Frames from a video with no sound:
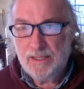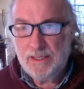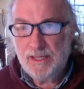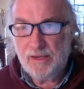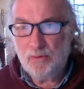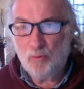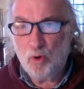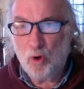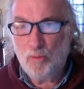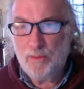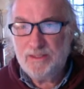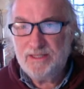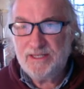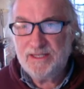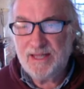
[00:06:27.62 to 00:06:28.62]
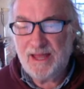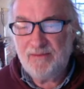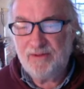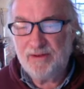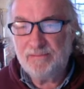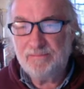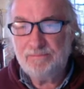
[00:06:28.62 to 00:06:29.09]
In Romans
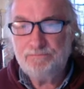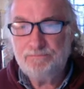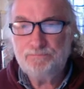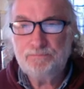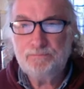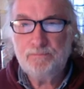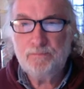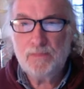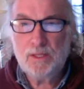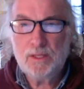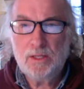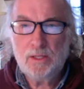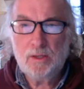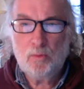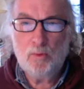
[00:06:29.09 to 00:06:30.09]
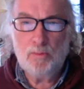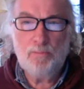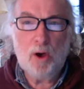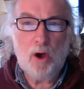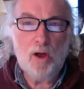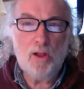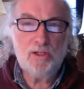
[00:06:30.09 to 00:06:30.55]
11, when
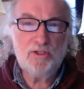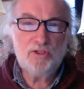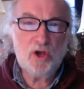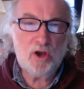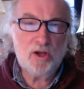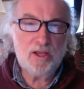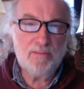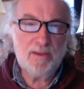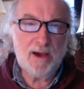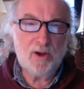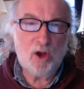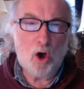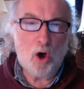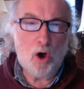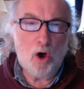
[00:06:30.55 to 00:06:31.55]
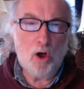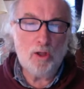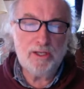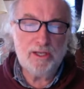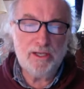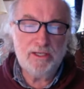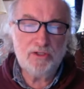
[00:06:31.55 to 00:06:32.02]
Paul is talking about
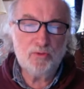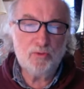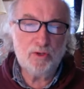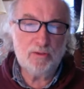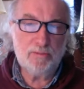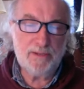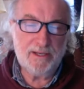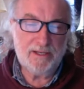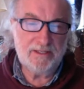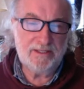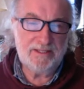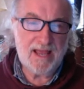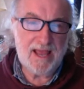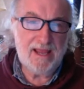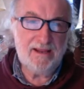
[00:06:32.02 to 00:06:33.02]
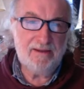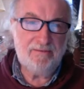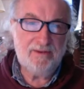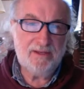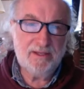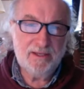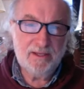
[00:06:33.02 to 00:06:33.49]
all Israel being
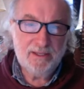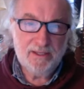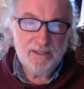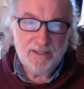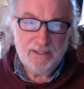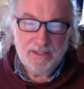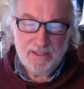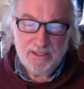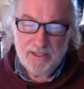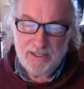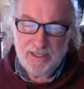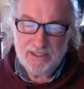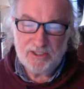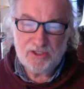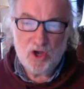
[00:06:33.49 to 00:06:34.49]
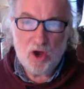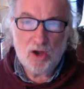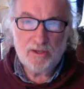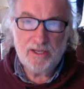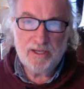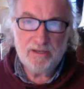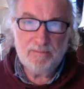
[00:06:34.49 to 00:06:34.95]
saved, he's
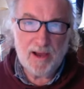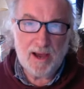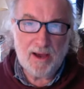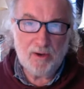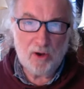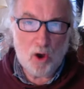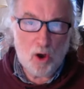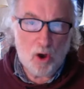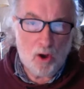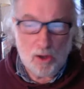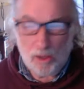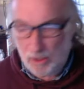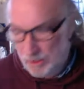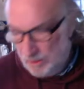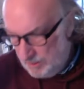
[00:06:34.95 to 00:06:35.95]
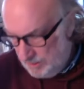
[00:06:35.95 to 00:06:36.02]
talking about all